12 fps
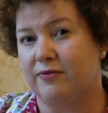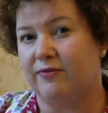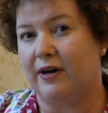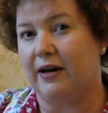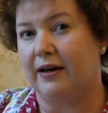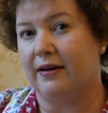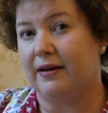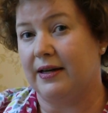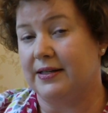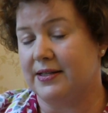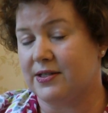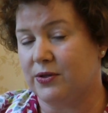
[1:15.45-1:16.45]
the fire
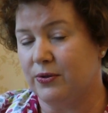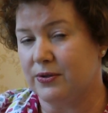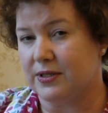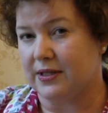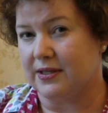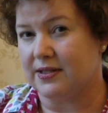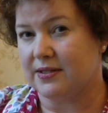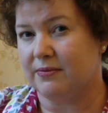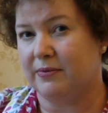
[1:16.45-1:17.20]
and its causes,